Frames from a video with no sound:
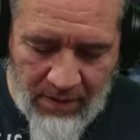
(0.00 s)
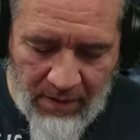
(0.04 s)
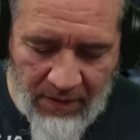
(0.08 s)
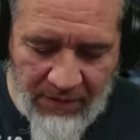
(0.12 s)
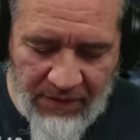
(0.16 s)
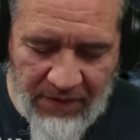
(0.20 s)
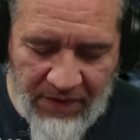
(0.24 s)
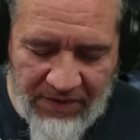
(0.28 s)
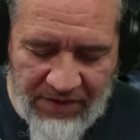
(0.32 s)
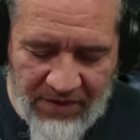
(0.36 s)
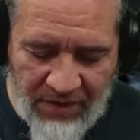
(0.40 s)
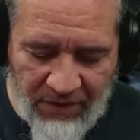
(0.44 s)

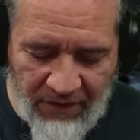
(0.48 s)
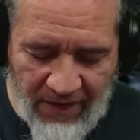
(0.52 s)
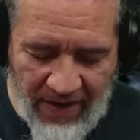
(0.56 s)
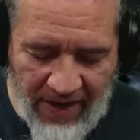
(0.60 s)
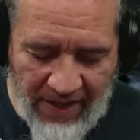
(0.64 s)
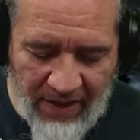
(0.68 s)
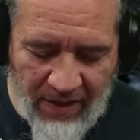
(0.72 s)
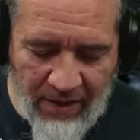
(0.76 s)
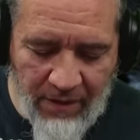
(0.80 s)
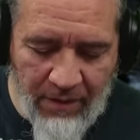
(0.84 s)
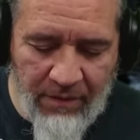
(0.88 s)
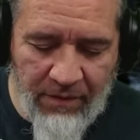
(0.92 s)
of the
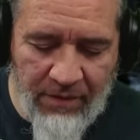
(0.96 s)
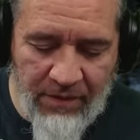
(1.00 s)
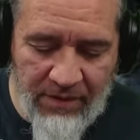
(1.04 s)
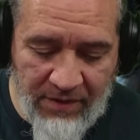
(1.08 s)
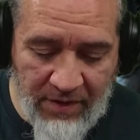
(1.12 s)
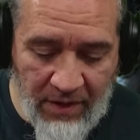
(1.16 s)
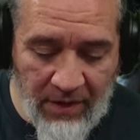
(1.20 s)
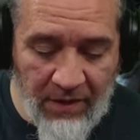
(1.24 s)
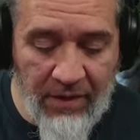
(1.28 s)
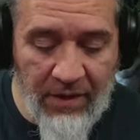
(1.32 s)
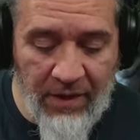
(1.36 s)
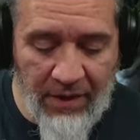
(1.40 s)
Savannah.
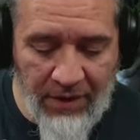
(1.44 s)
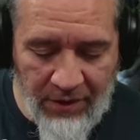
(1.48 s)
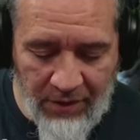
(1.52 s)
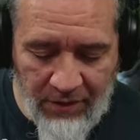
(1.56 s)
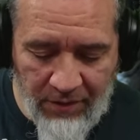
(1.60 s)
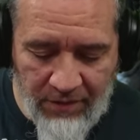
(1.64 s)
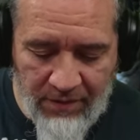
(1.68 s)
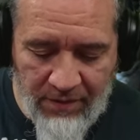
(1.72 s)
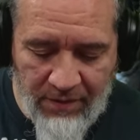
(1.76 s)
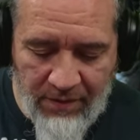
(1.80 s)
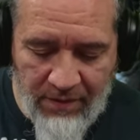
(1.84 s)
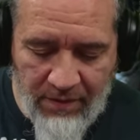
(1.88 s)
There you
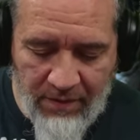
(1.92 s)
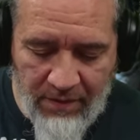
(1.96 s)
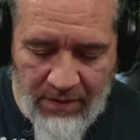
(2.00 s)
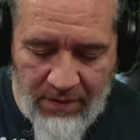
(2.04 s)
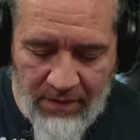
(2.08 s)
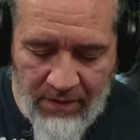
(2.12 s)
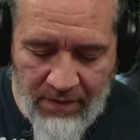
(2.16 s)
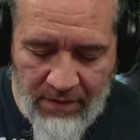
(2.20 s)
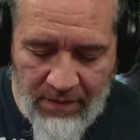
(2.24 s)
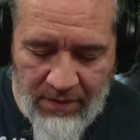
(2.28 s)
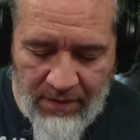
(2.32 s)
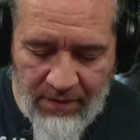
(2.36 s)
go.
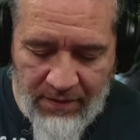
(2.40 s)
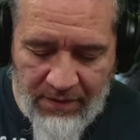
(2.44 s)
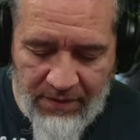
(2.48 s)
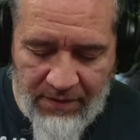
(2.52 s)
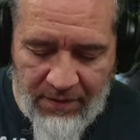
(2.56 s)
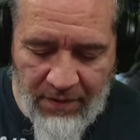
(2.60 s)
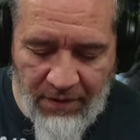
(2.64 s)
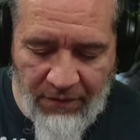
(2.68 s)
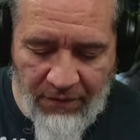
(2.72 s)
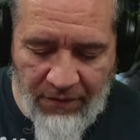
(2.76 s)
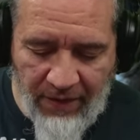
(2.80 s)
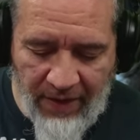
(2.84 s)

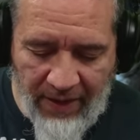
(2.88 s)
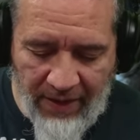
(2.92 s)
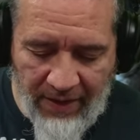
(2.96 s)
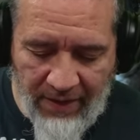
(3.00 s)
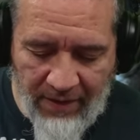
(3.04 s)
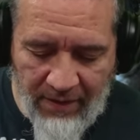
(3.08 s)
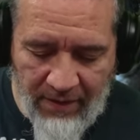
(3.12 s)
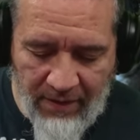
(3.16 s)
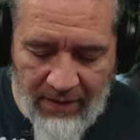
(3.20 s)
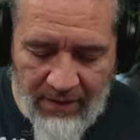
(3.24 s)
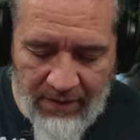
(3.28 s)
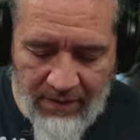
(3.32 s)

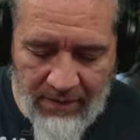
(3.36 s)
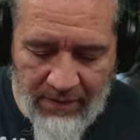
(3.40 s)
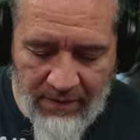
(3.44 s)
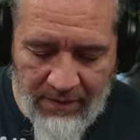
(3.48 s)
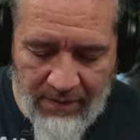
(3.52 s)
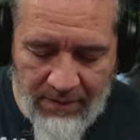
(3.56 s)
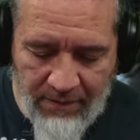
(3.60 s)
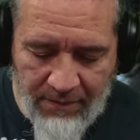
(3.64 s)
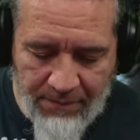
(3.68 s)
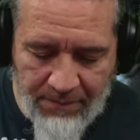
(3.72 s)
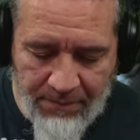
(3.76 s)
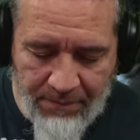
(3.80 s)
Savannah
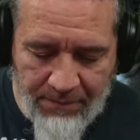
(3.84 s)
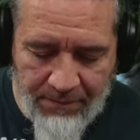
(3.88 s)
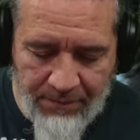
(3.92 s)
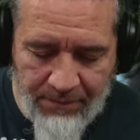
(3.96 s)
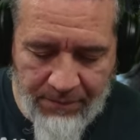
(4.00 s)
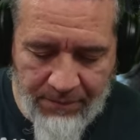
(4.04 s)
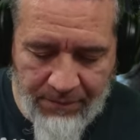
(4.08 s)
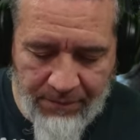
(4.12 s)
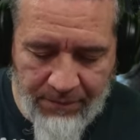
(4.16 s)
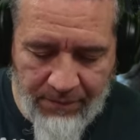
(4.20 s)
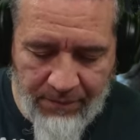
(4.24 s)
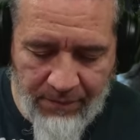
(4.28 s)

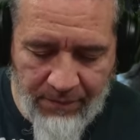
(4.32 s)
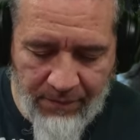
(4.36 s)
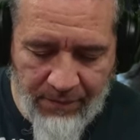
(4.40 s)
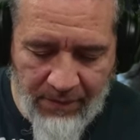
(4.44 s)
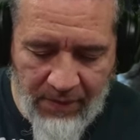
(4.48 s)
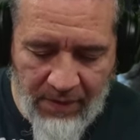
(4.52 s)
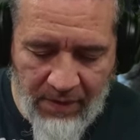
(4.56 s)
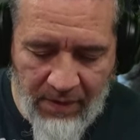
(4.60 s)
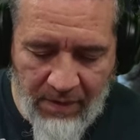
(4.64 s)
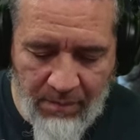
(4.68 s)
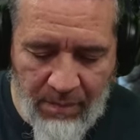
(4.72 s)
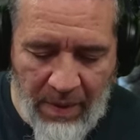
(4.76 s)

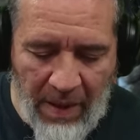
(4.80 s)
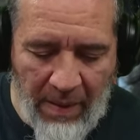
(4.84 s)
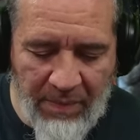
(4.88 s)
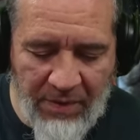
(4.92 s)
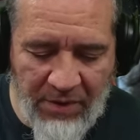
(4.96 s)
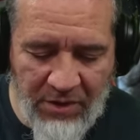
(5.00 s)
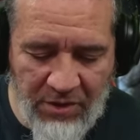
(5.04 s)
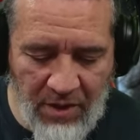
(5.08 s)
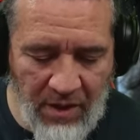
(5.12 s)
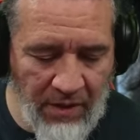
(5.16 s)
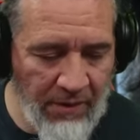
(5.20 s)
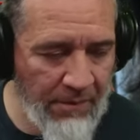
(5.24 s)

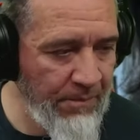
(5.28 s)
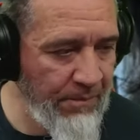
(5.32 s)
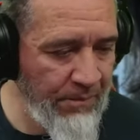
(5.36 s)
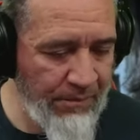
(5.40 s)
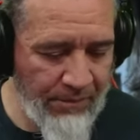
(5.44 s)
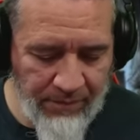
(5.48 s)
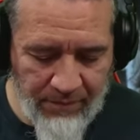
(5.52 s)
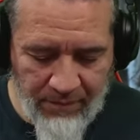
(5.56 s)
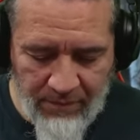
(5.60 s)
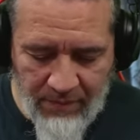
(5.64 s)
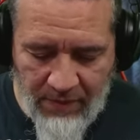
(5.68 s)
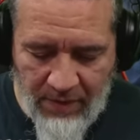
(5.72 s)
PapiShlong.
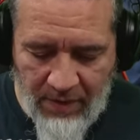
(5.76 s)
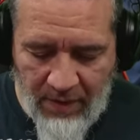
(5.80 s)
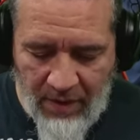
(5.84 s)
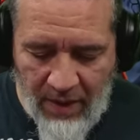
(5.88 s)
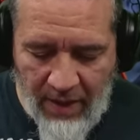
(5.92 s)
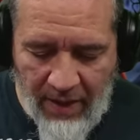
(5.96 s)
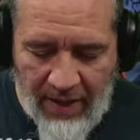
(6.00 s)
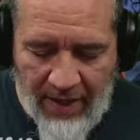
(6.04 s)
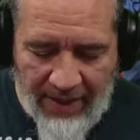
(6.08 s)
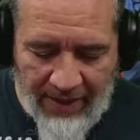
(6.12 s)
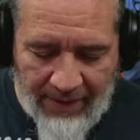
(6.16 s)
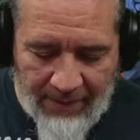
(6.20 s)

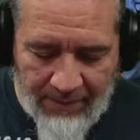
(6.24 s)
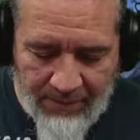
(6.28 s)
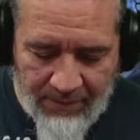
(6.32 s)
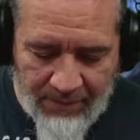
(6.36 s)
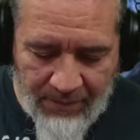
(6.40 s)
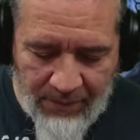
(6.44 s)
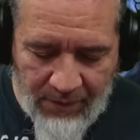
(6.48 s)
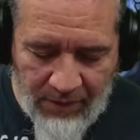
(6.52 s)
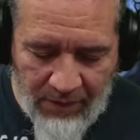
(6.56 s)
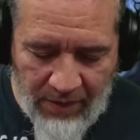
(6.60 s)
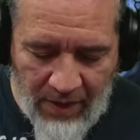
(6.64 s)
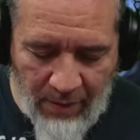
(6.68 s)
All right.
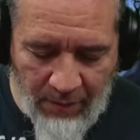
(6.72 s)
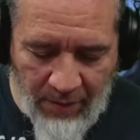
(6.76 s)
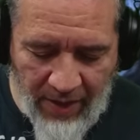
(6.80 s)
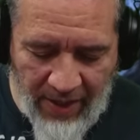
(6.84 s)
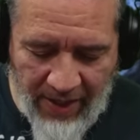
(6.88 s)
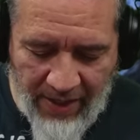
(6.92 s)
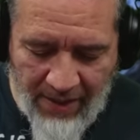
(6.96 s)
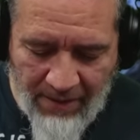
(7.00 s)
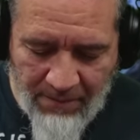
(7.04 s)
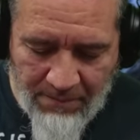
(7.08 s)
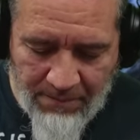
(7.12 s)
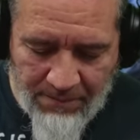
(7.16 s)
Y'all
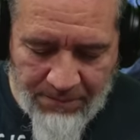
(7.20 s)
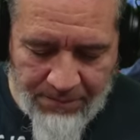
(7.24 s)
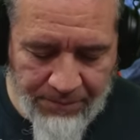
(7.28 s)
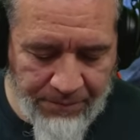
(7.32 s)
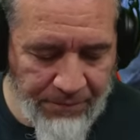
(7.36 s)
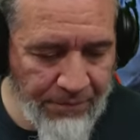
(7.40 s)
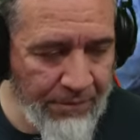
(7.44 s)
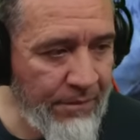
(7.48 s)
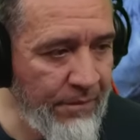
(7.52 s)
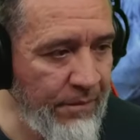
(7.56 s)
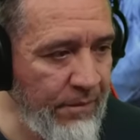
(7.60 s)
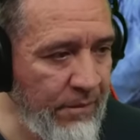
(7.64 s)
ready?
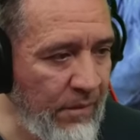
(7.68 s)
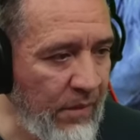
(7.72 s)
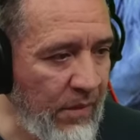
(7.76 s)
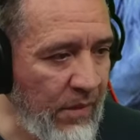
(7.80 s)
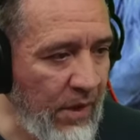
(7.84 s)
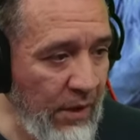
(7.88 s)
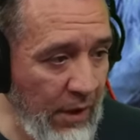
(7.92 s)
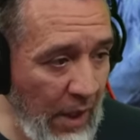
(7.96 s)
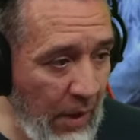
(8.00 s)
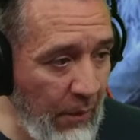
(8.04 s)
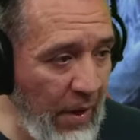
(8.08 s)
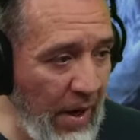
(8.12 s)

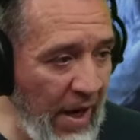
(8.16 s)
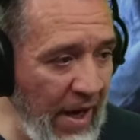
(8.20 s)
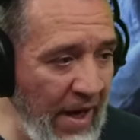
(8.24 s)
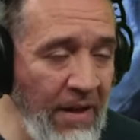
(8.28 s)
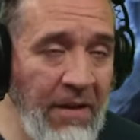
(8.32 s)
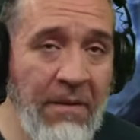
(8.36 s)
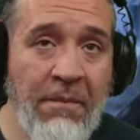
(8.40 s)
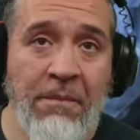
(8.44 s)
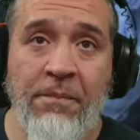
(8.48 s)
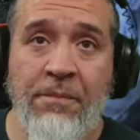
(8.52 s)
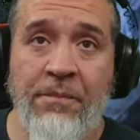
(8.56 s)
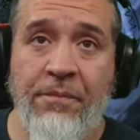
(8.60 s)
Y'all
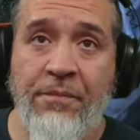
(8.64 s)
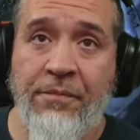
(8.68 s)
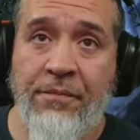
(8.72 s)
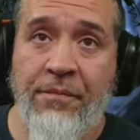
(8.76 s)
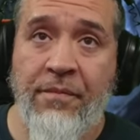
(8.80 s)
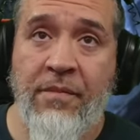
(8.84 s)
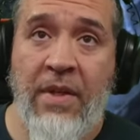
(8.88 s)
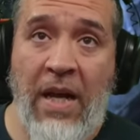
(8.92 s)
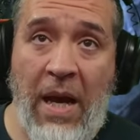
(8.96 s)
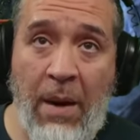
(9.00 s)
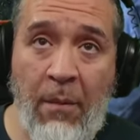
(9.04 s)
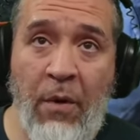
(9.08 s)
ready?
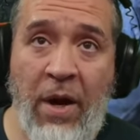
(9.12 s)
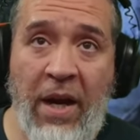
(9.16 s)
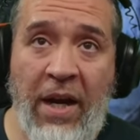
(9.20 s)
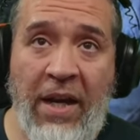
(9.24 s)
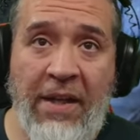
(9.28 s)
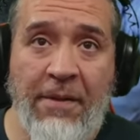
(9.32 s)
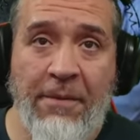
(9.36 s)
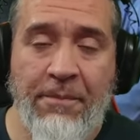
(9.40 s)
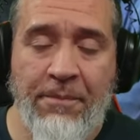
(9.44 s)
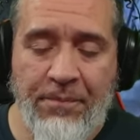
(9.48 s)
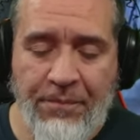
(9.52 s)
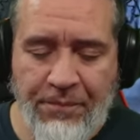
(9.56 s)
I'm
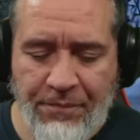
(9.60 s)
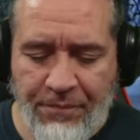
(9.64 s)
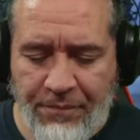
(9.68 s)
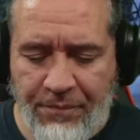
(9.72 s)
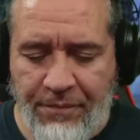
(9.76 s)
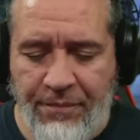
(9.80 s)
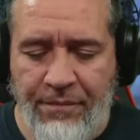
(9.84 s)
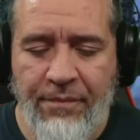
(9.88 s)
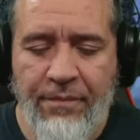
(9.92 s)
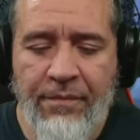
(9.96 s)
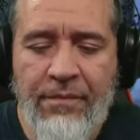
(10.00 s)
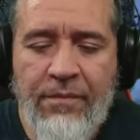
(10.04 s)
ready.
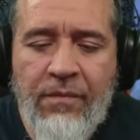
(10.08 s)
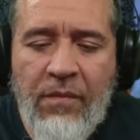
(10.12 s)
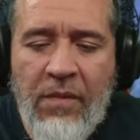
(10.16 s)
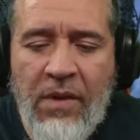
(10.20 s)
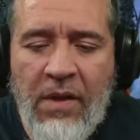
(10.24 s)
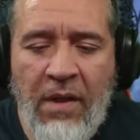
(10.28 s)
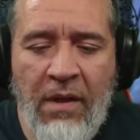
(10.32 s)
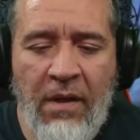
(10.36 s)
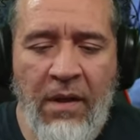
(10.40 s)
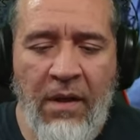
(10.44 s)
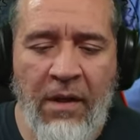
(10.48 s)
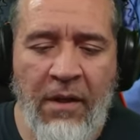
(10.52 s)

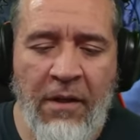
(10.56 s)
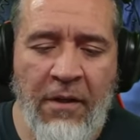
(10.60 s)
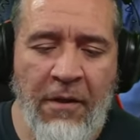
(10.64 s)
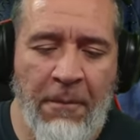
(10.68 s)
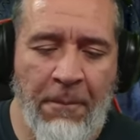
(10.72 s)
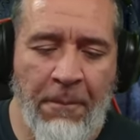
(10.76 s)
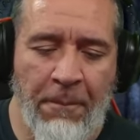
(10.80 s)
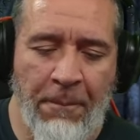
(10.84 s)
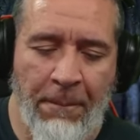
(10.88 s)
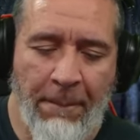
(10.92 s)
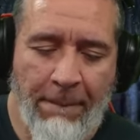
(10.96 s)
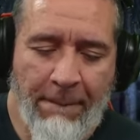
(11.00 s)

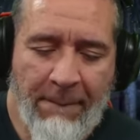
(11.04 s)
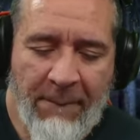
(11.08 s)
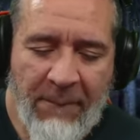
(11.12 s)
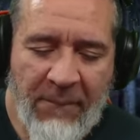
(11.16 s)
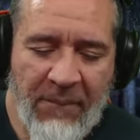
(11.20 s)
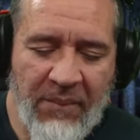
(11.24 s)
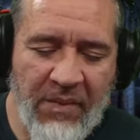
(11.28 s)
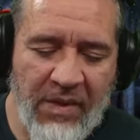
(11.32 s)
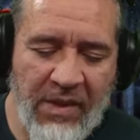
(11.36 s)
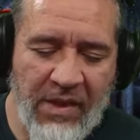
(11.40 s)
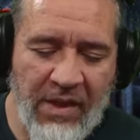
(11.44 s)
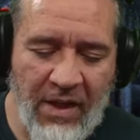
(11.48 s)
Here
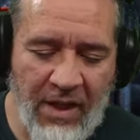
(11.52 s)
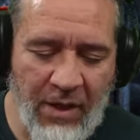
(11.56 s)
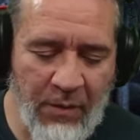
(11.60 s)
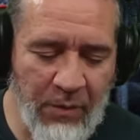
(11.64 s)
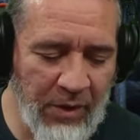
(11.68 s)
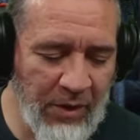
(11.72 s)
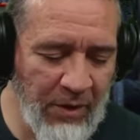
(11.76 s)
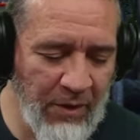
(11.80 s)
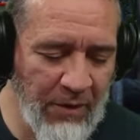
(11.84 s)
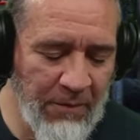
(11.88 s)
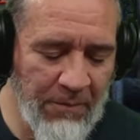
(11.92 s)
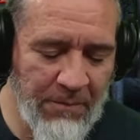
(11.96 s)

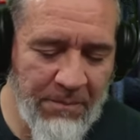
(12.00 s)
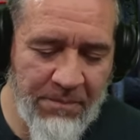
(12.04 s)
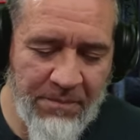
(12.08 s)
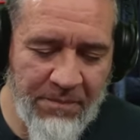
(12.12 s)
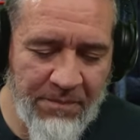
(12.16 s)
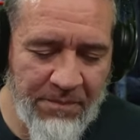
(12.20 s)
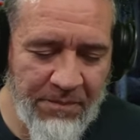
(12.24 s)
we go.